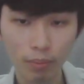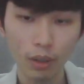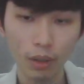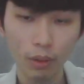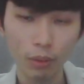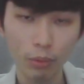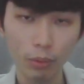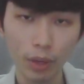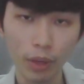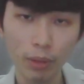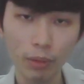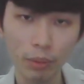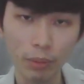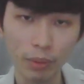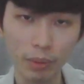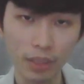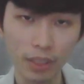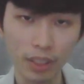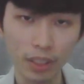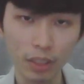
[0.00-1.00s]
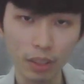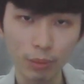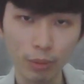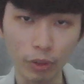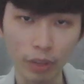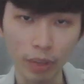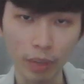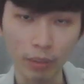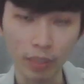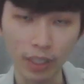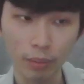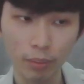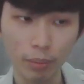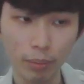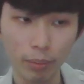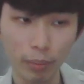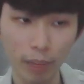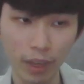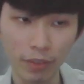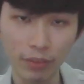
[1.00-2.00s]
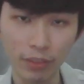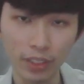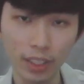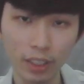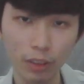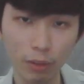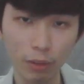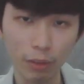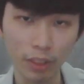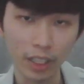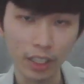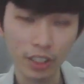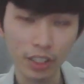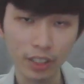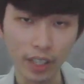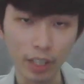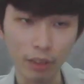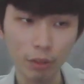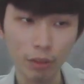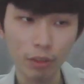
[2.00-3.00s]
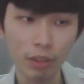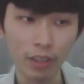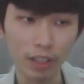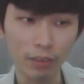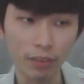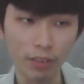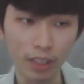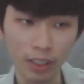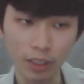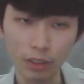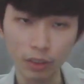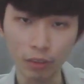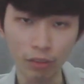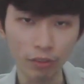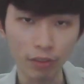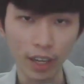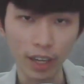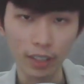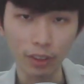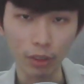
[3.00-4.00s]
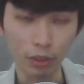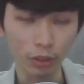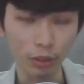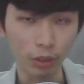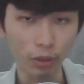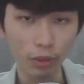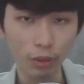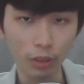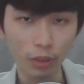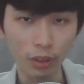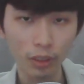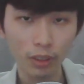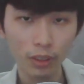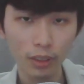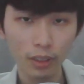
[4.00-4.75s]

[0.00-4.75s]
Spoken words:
Why would people teach programming by feeding knowledge that you should have learned to find on your own?